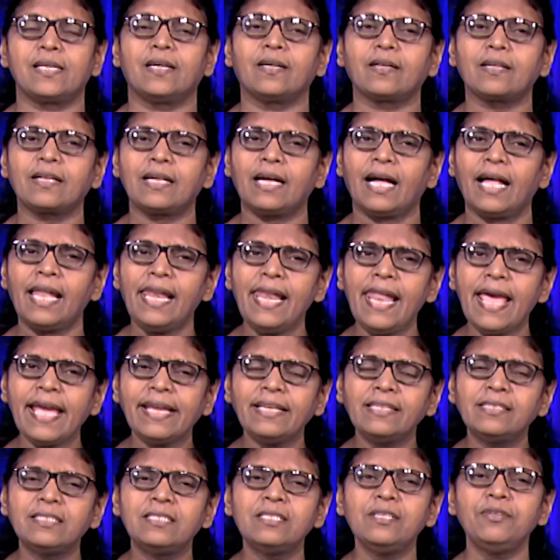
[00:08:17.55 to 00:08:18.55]
A
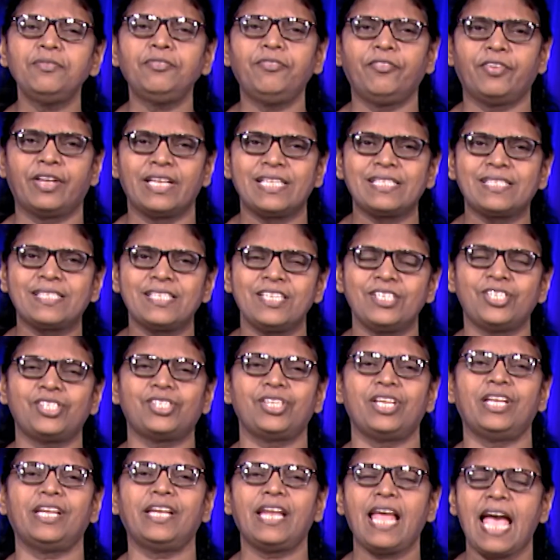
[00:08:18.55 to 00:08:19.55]
collective
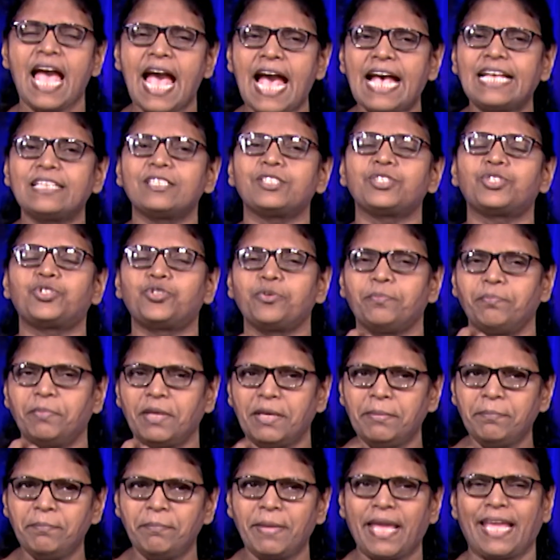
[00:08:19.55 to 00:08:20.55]
decision has to
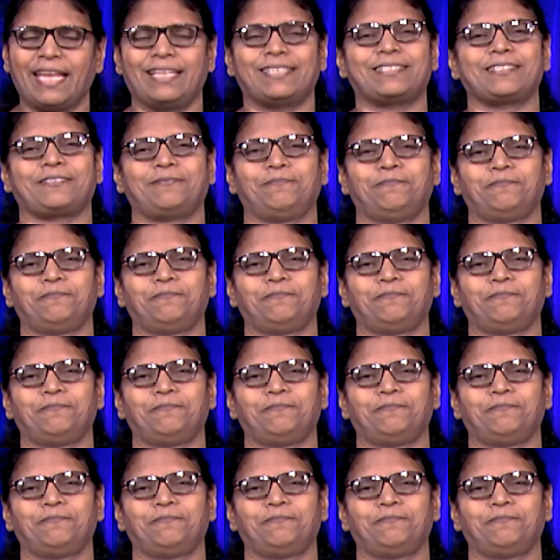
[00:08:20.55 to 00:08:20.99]
be made.